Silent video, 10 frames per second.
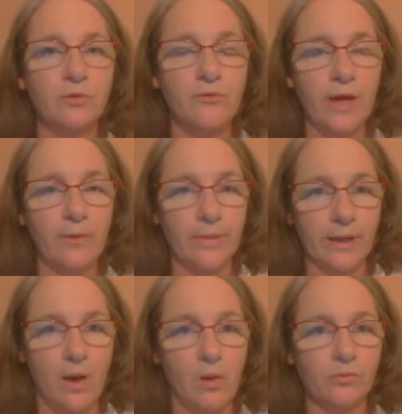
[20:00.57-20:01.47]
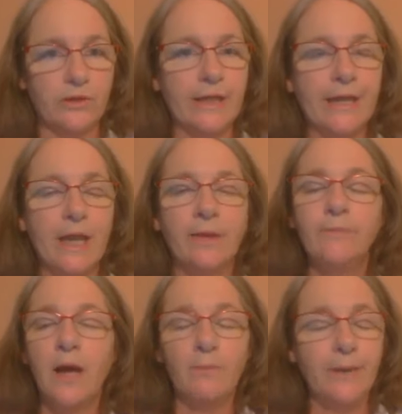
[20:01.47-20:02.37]
Development Goals, and again,
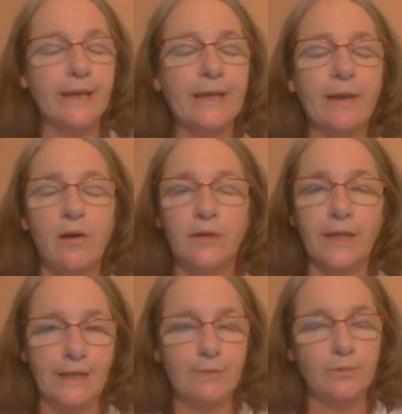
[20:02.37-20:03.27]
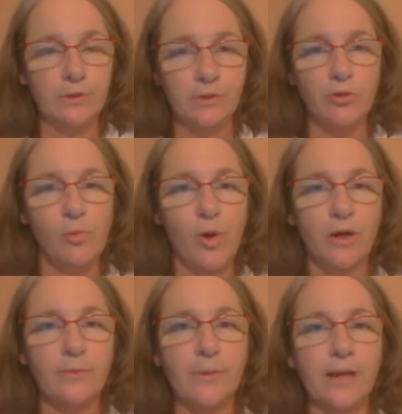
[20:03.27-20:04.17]
I'm not picking on any political
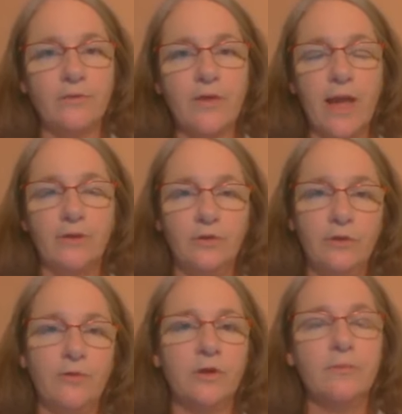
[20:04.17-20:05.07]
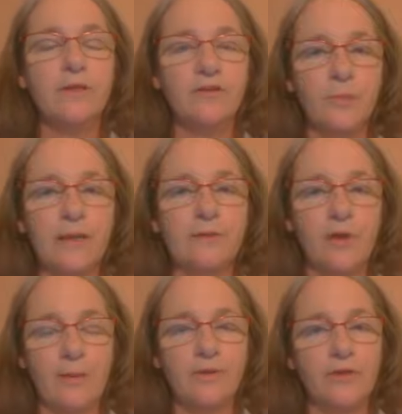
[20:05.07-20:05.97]
party because, as you've heard me speak
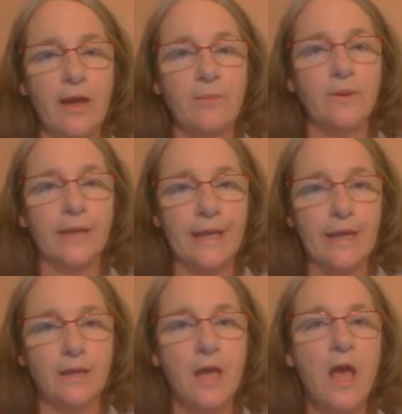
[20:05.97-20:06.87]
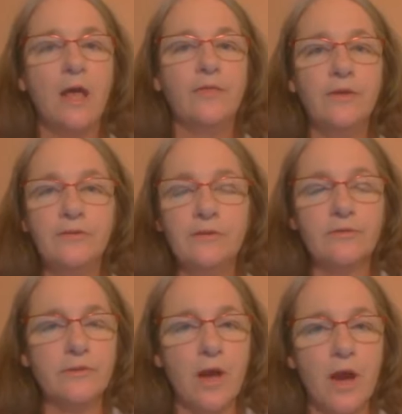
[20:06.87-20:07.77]
time and time again, this
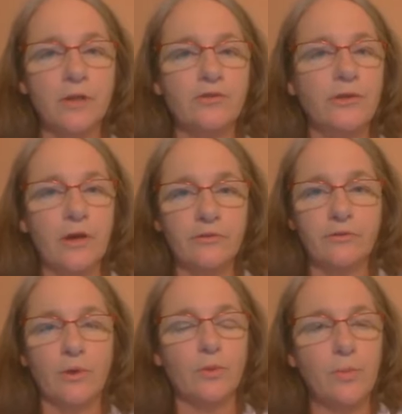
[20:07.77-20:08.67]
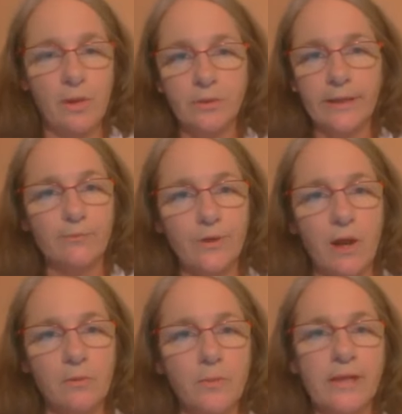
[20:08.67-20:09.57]
is not just a Republican
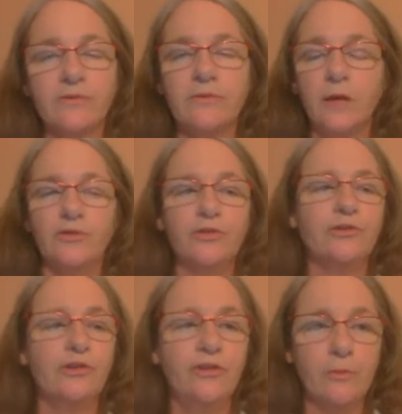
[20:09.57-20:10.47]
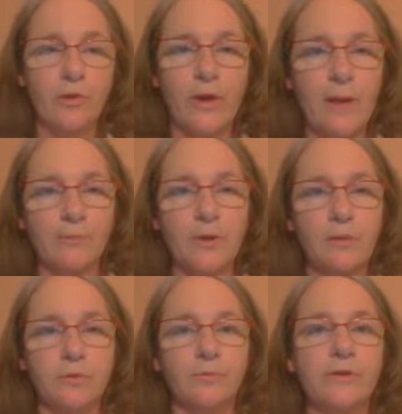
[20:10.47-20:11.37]
problem. It's not just a Democrat
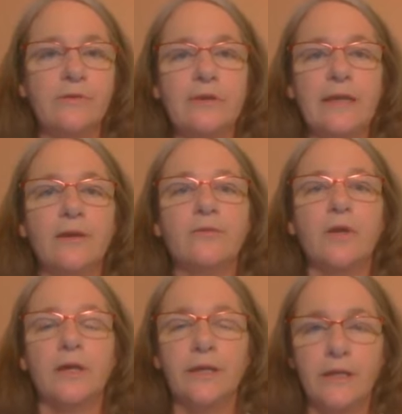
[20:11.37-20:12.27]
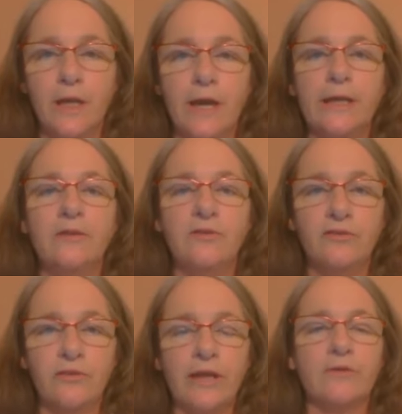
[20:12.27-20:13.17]
problem. This is a United
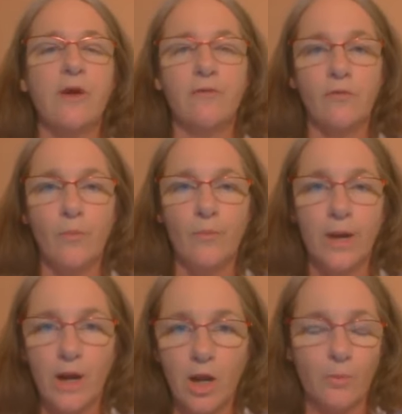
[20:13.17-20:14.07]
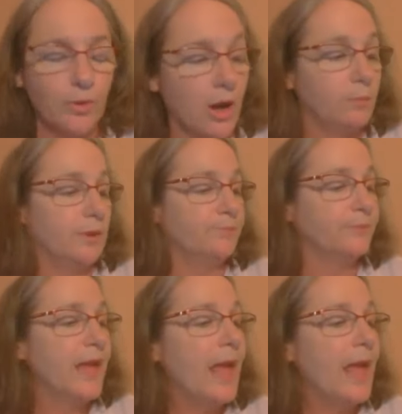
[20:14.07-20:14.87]
States of America problem.